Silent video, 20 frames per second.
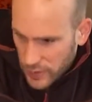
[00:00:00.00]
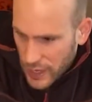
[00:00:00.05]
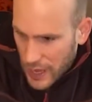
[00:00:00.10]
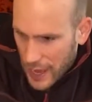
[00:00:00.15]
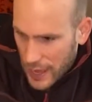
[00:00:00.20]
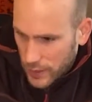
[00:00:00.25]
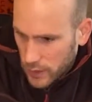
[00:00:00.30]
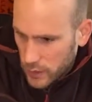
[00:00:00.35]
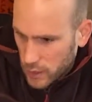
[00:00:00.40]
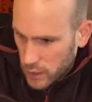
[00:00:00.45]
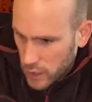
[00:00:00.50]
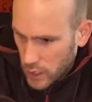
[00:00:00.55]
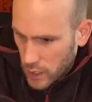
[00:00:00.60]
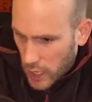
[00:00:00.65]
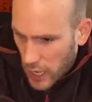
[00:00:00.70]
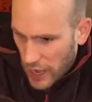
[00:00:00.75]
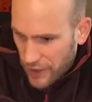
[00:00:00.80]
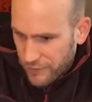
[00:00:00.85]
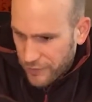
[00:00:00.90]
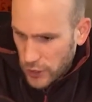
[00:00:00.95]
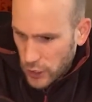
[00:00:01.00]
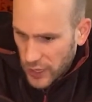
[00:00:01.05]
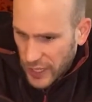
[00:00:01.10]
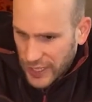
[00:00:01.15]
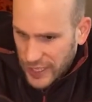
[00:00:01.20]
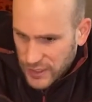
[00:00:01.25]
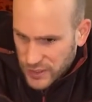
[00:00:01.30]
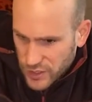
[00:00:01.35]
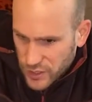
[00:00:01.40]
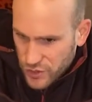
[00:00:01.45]
that I feel
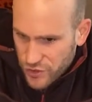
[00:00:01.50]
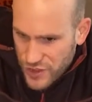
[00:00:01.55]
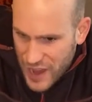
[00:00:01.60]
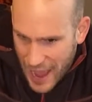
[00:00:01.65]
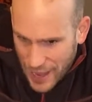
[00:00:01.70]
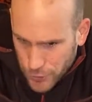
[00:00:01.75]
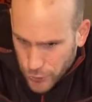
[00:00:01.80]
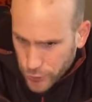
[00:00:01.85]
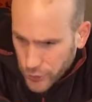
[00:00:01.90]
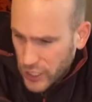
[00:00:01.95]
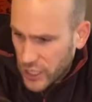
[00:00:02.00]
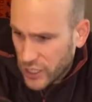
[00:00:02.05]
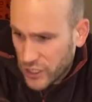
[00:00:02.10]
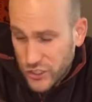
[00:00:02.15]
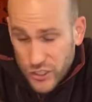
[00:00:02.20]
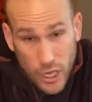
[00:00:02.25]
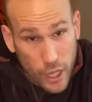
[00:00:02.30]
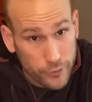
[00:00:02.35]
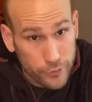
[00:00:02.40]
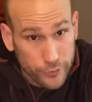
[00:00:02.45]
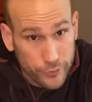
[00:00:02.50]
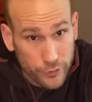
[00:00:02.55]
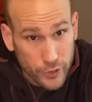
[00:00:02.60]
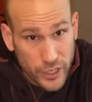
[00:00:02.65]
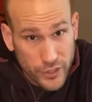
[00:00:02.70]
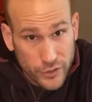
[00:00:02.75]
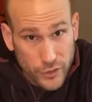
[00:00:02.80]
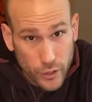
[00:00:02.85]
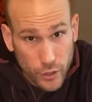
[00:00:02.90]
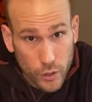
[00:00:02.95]
like it's naturally going to
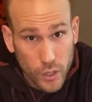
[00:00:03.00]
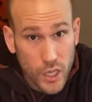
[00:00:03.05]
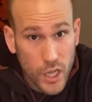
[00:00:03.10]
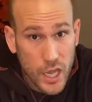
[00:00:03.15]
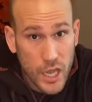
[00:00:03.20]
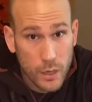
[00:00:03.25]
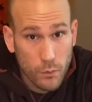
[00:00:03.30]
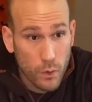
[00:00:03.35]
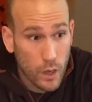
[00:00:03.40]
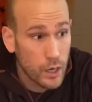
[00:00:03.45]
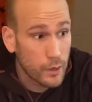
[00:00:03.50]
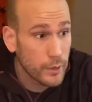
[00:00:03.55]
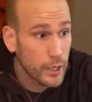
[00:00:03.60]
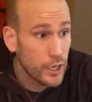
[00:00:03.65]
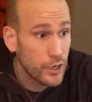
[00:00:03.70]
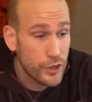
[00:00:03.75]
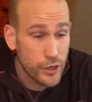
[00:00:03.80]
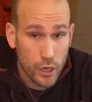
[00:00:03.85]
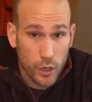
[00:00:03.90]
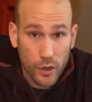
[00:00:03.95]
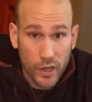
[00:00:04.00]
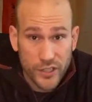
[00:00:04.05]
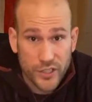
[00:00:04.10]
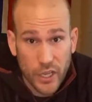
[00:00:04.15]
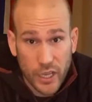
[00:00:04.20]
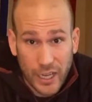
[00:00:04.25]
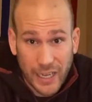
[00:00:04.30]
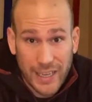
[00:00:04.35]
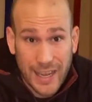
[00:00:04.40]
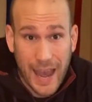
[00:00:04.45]
self-inflate to. And what I'm going to do is
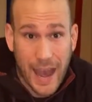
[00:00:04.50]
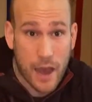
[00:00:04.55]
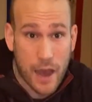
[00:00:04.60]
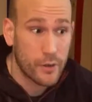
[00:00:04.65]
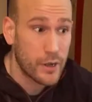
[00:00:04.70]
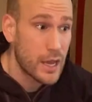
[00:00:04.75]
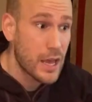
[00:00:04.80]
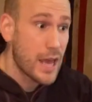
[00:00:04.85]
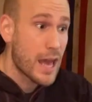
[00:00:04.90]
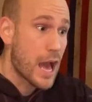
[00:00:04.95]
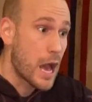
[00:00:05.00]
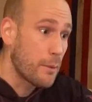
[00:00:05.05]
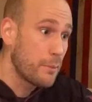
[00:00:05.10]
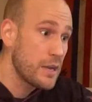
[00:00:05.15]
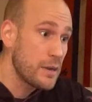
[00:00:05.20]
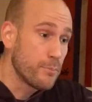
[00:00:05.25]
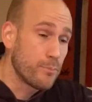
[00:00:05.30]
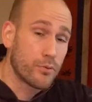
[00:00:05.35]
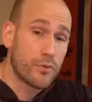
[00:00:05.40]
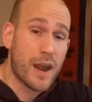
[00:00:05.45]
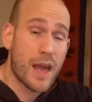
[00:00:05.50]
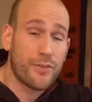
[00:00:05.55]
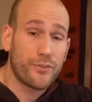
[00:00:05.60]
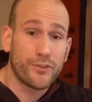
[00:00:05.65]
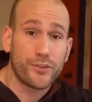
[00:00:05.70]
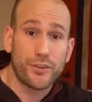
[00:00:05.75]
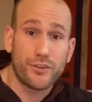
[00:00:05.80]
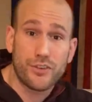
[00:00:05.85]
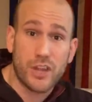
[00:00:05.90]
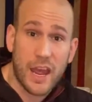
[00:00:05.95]
I'm going to count how many
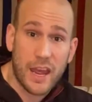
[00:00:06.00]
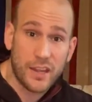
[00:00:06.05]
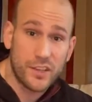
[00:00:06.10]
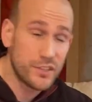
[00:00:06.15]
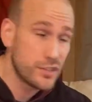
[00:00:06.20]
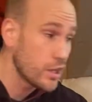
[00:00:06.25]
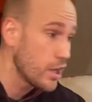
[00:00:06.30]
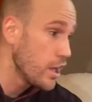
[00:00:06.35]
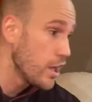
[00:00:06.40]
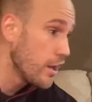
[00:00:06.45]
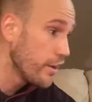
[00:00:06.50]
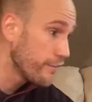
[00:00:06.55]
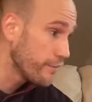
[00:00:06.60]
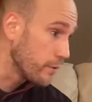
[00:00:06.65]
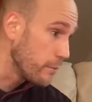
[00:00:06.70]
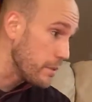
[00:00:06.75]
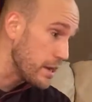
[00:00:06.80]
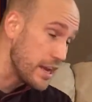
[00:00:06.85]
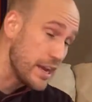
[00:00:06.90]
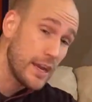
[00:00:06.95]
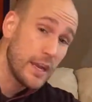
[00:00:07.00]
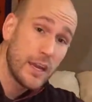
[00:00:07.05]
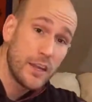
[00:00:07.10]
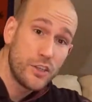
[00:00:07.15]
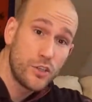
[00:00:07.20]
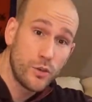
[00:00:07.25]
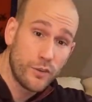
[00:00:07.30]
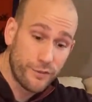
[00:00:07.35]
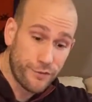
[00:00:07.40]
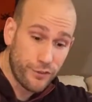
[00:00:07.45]
breaths it takes for me
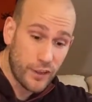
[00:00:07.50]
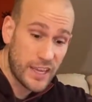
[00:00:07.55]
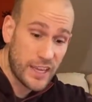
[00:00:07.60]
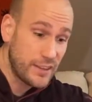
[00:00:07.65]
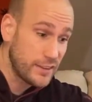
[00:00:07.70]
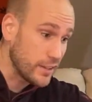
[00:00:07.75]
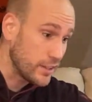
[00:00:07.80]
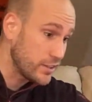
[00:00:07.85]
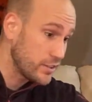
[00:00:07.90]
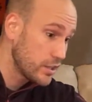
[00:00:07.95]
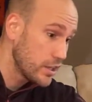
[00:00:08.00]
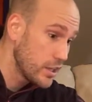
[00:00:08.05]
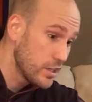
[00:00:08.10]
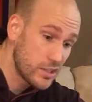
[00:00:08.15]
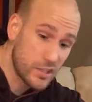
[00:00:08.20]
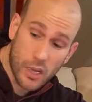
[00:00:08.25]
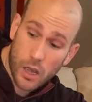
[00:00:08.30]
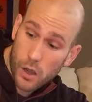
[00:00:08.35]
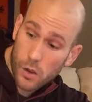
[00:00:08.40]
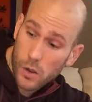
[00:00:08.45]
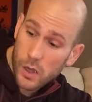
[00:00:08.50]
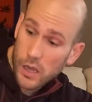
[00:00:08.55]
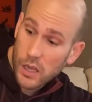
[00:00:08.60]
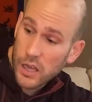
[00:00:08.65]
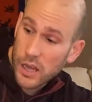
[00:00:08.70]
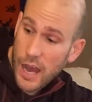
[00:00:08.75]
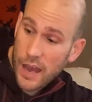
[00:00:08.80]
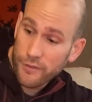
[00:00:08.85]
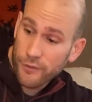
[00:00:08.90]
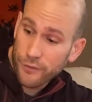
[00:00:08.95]
to inflate this. So
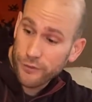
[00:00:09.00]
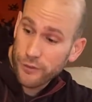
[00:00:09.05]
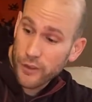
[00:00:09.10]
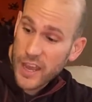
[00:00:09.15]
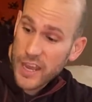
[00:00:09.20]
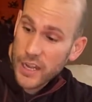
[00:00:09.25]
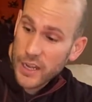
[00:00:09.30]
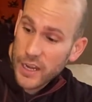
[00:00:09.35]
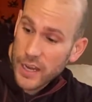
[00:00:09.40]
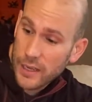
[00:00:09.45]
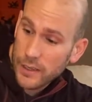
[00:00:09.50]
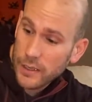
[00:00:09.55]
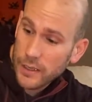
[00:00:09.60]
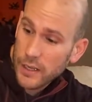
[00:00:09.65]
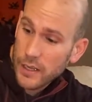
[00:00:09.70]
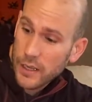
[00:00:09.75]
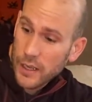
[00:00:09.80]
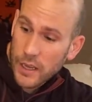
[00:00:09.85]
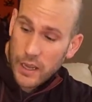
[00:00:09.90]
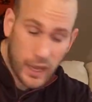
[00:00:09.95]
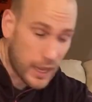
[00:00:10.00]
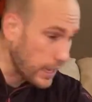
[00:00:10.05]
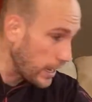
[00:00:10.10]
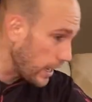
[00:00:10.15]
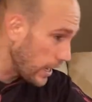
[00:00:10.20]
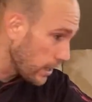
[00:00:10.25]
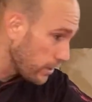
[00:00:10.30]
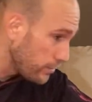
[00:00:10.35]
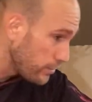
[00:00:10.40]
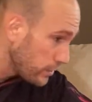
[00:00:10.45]
I've inflated it,
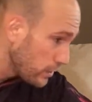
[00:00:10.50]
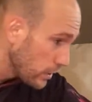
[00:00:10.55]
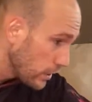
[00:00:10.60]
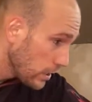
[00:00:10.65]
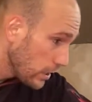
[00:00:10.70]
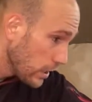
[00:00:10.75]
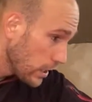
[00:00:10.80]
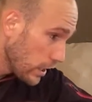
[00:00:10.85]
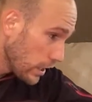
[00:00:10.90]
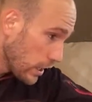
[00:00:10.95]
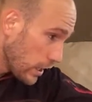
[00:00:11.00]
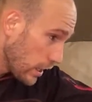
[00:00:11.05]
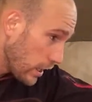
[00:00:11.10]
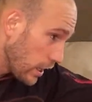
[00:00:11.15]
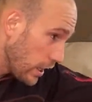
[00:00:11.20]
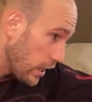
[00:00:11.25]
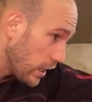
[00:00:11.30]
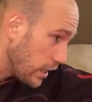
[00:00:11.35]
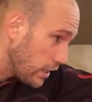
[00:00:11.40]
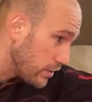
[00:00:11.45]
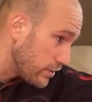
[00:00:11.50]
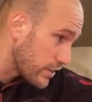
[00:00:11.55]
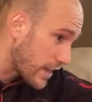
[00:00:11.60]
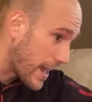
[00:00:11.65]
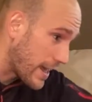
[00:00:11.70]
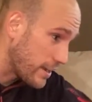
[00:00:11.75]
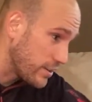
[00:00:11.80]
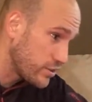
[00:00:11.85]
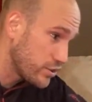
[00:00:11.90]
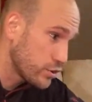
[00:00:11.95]
and it is
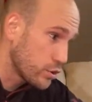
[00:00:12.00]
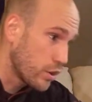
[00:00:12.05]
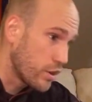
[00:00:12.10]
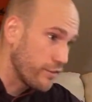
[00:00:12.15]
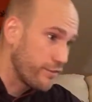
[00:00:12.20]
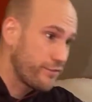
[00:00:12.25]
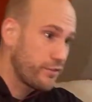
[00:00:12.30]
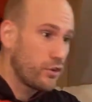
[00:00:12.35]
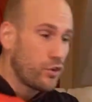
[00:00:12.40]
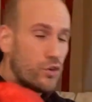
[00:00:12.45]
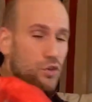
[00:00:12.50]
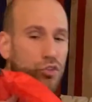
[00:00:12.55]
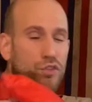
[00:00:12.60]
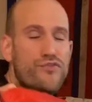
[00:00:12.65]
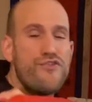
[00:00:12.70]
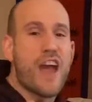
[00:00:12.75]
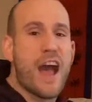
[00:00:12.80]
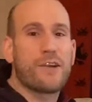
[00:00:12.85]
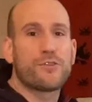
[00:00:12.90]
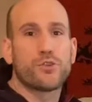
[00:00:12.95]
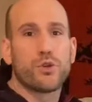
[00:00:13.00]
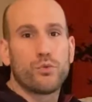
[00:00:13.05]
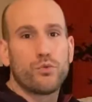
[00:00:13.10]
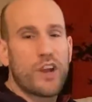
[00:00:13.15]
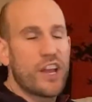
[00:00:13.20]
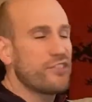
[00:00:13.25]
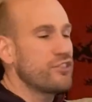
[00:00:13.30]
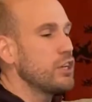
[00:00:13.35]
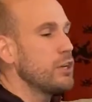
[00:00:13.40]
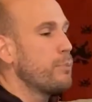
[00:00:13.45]
at its sort of natural
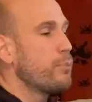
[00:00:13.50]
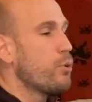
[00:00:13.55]
resting